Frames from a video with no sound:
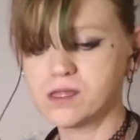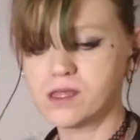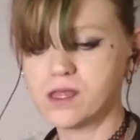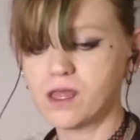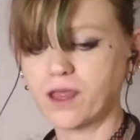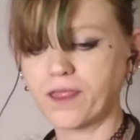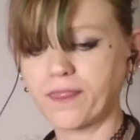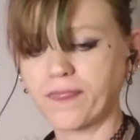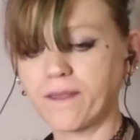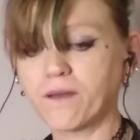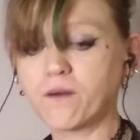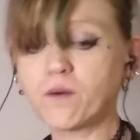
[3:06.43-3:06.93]

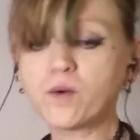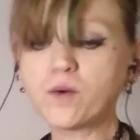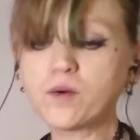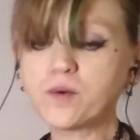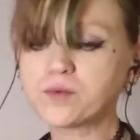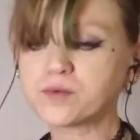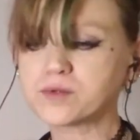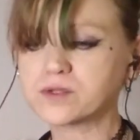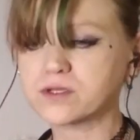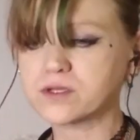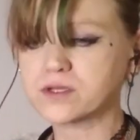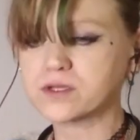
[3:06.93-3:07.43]
Now, what was I
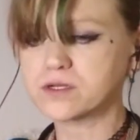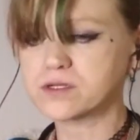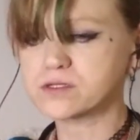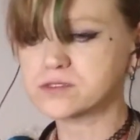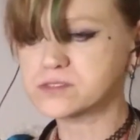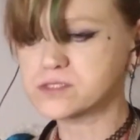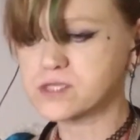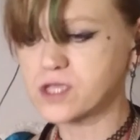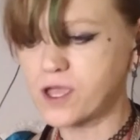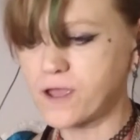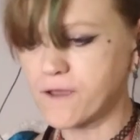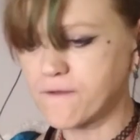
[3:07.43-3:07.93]
going to
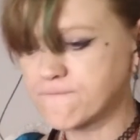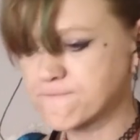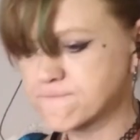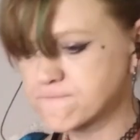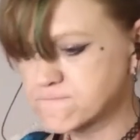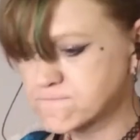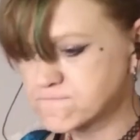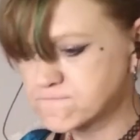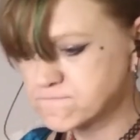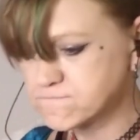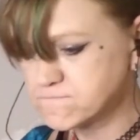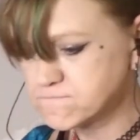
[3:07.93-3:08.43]
say?
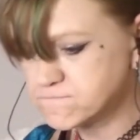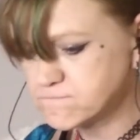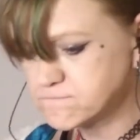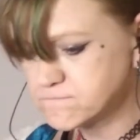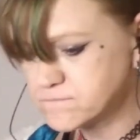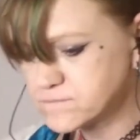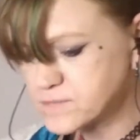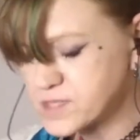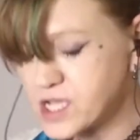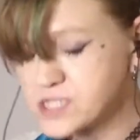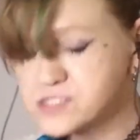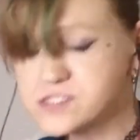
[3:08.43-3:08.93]

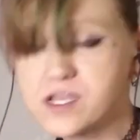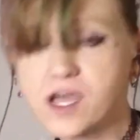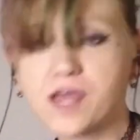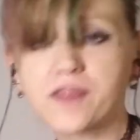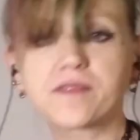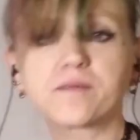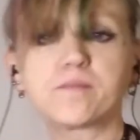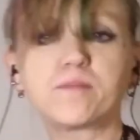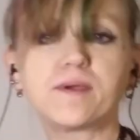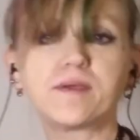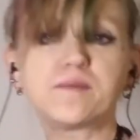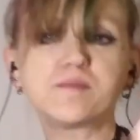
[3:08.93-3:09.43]
Oh, yeah, the
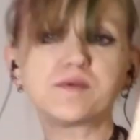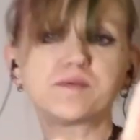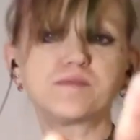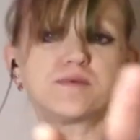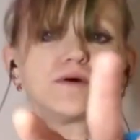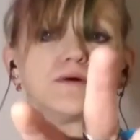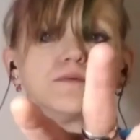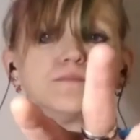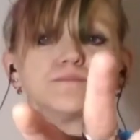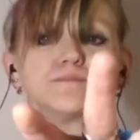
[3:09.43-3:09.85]
baby bump.